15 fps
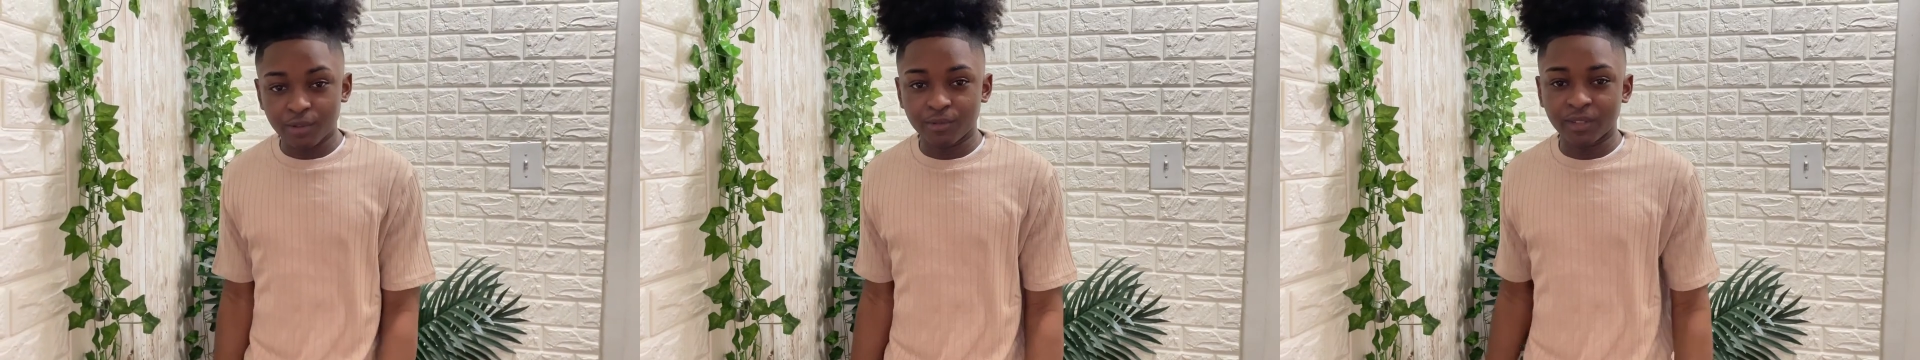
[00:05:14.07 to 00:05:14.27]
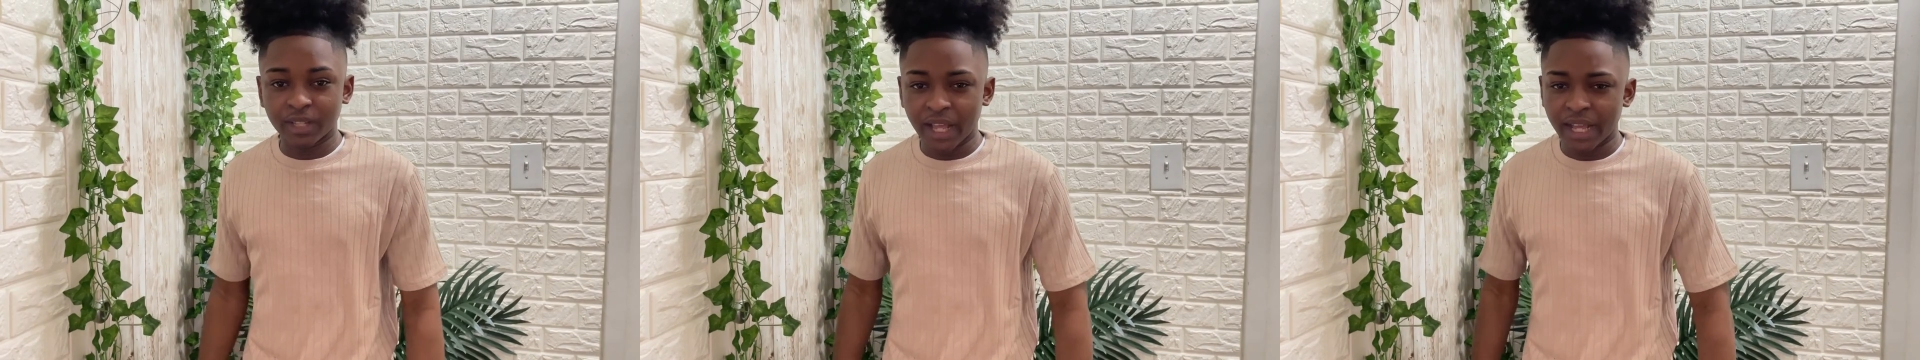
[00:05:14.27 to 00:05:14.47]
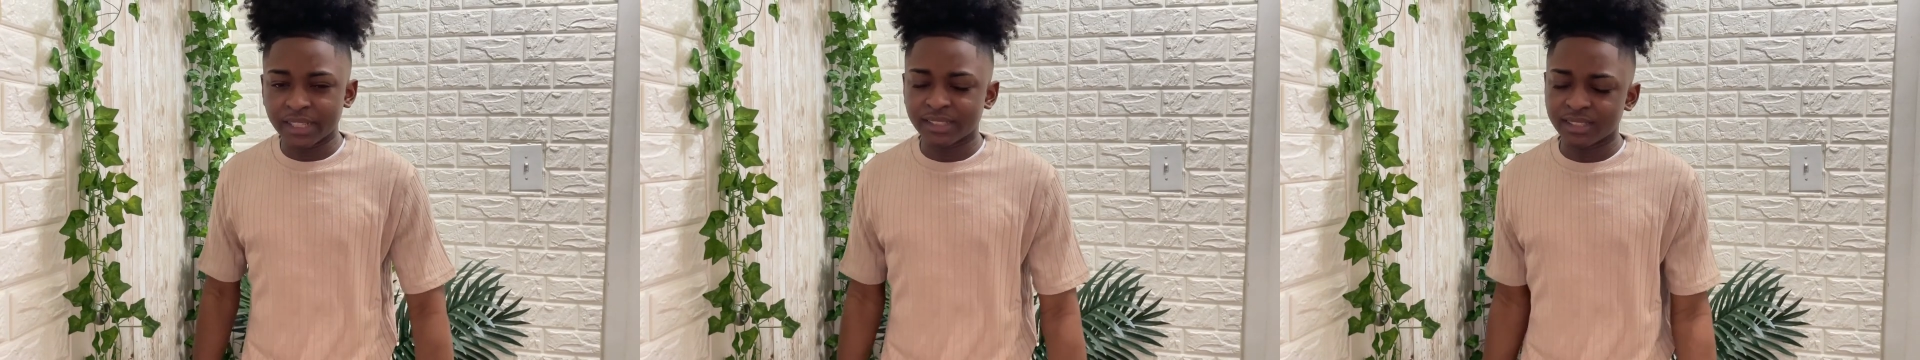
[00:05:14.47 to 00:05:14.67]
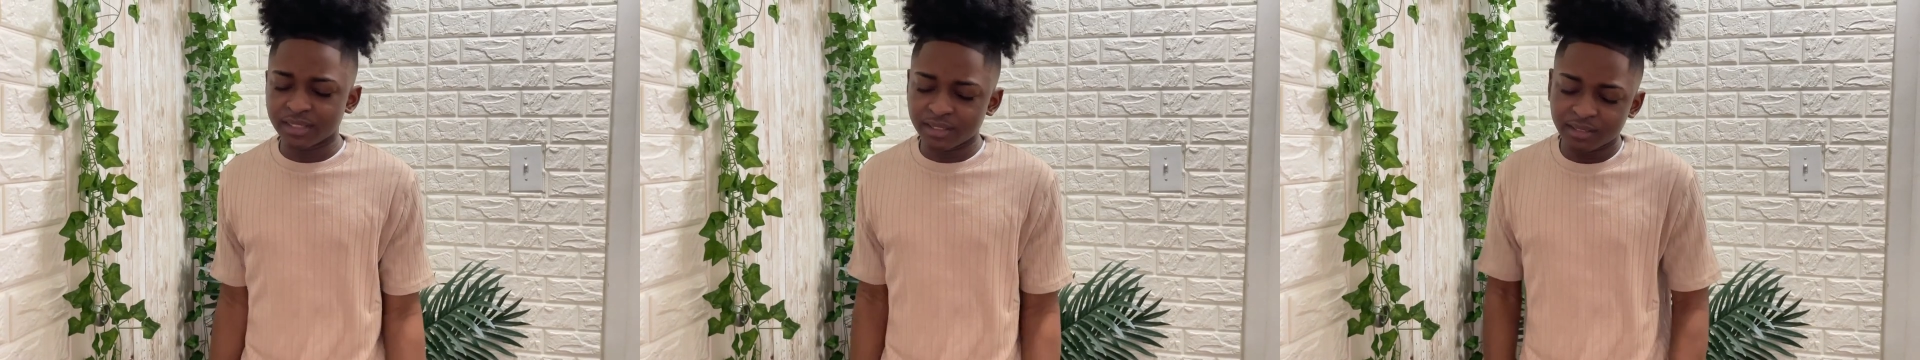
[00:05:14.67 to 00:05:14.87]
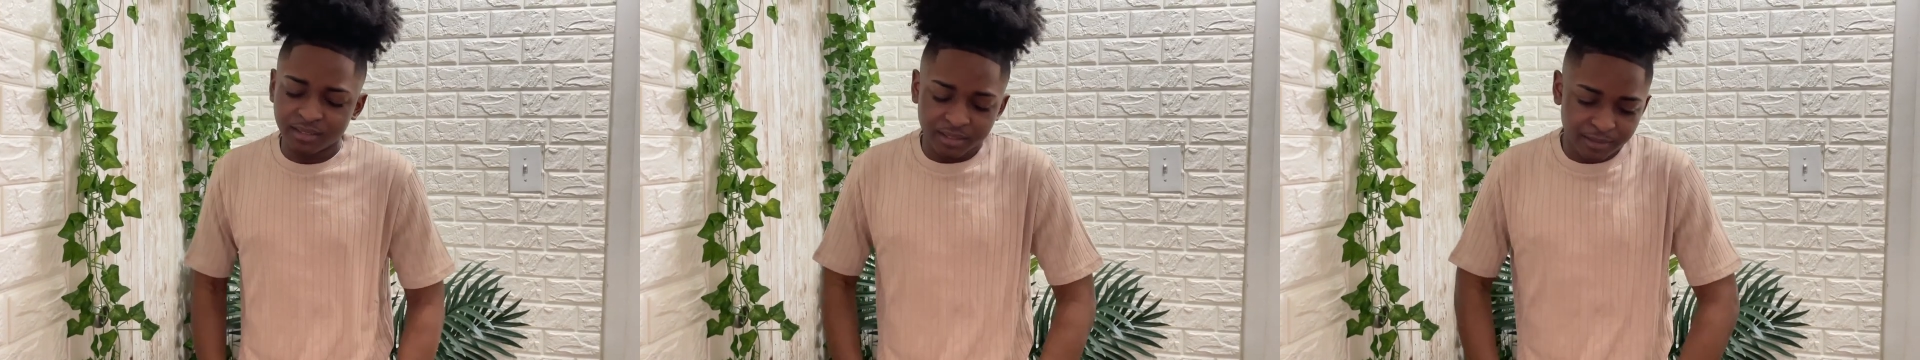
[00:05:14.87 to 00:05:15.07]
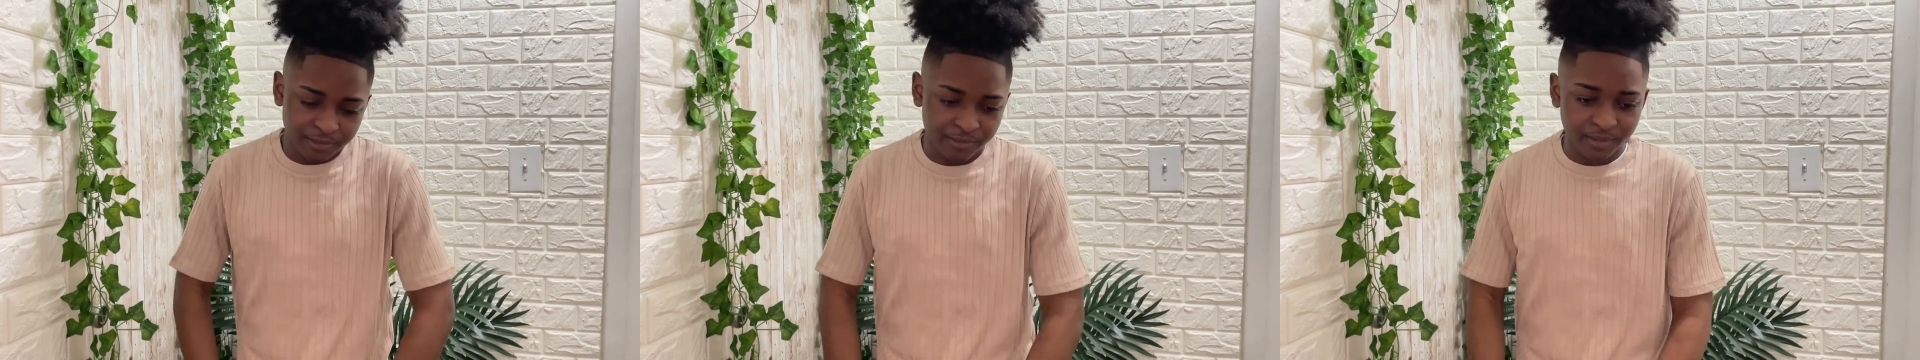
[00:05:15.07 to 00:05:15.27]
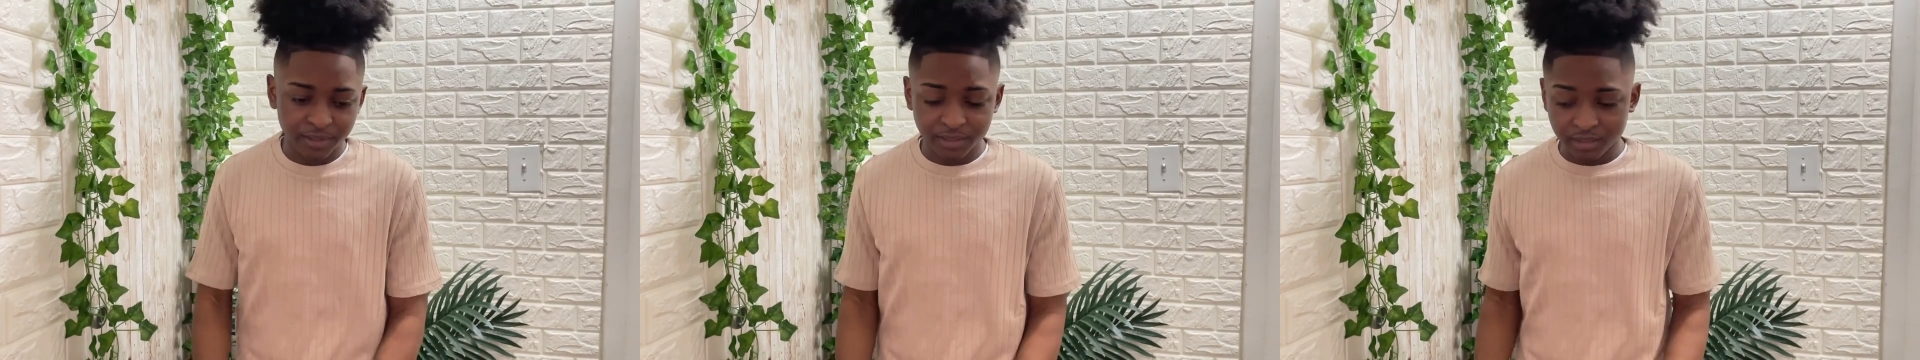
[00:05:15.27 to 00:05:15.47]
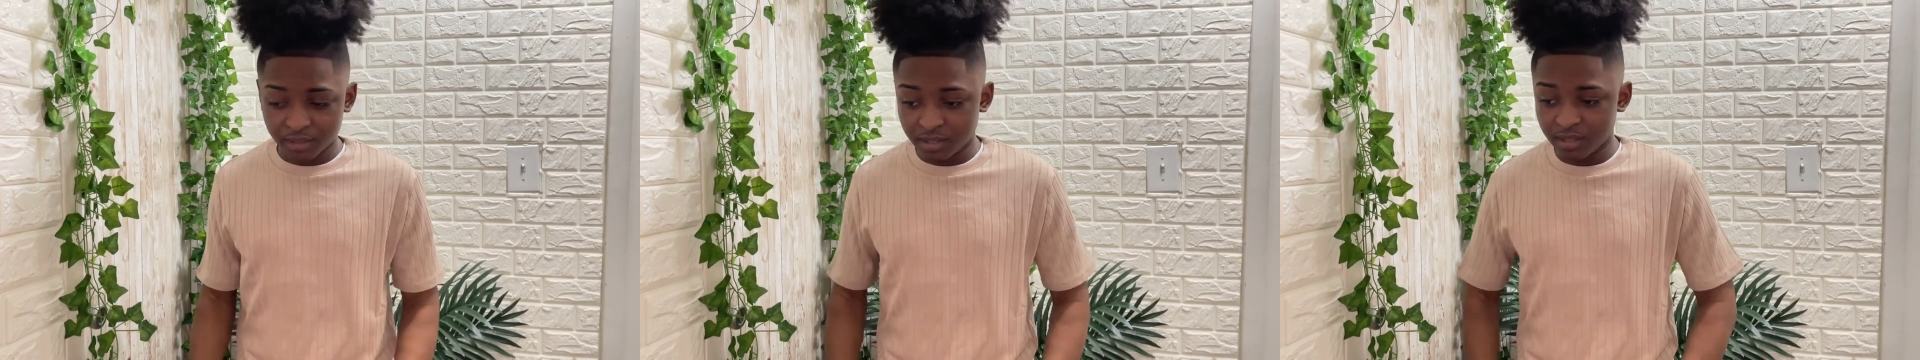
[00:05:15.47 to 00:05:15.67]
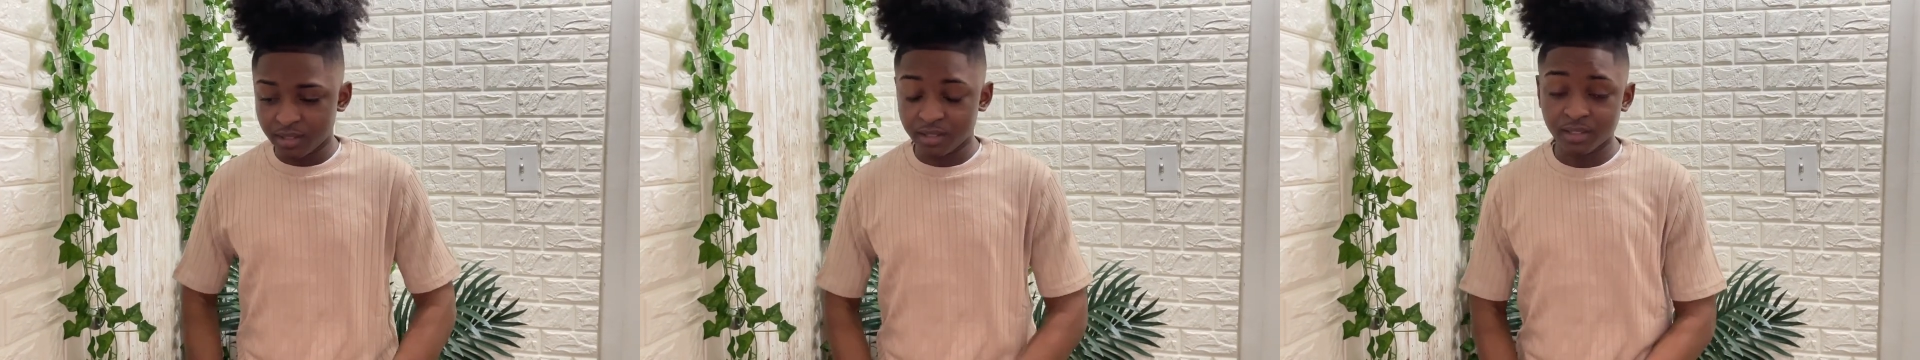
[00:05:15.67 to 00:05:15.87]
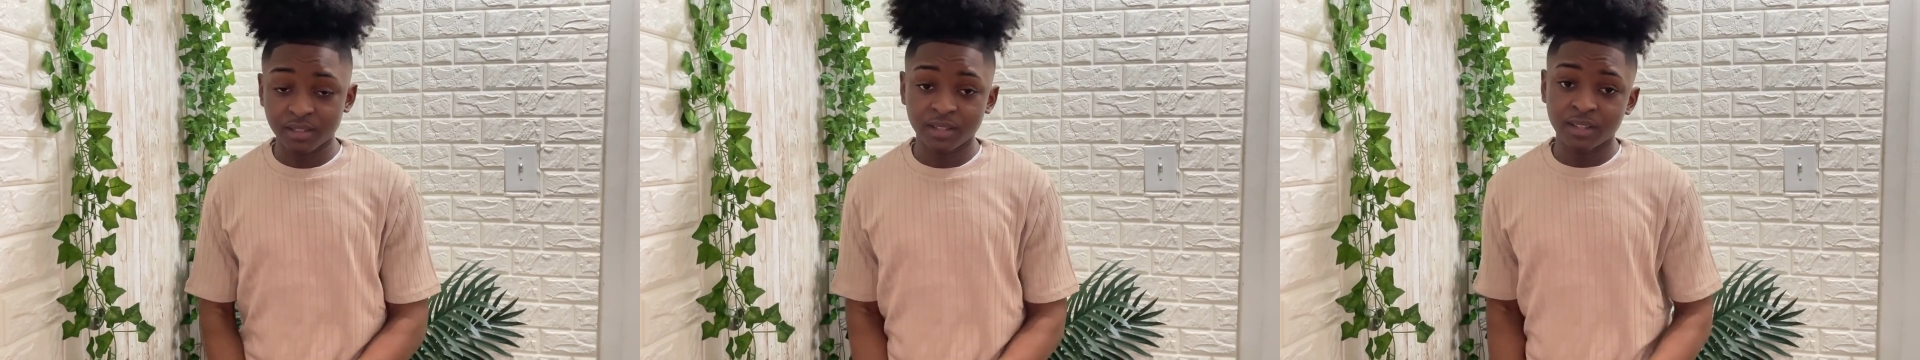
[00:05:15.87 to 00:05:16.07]
relaxing. It fits
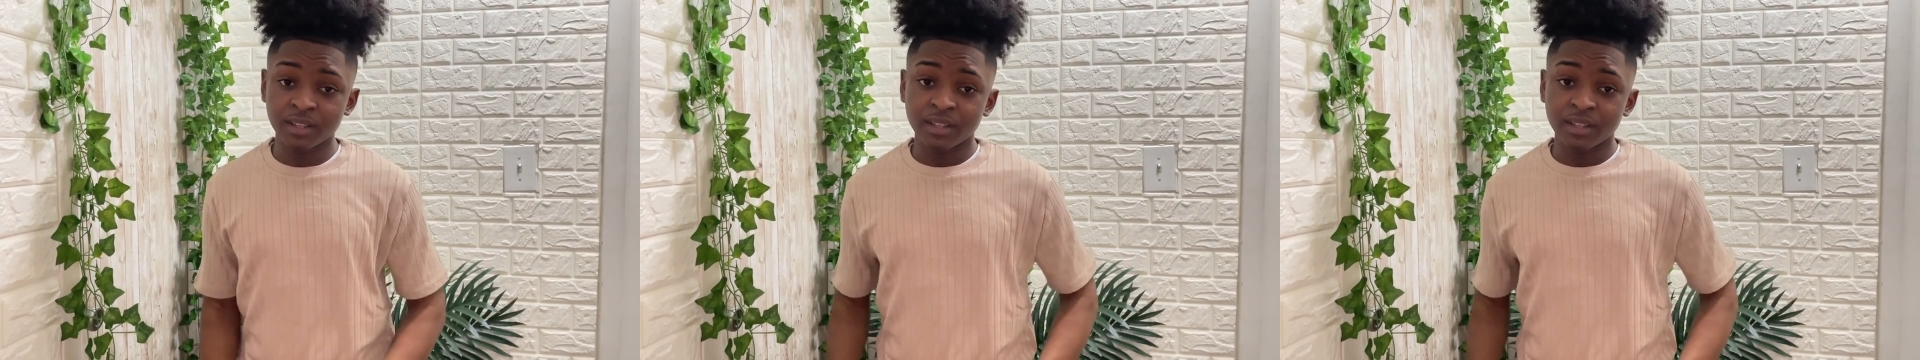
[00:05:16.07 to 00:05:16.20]
good.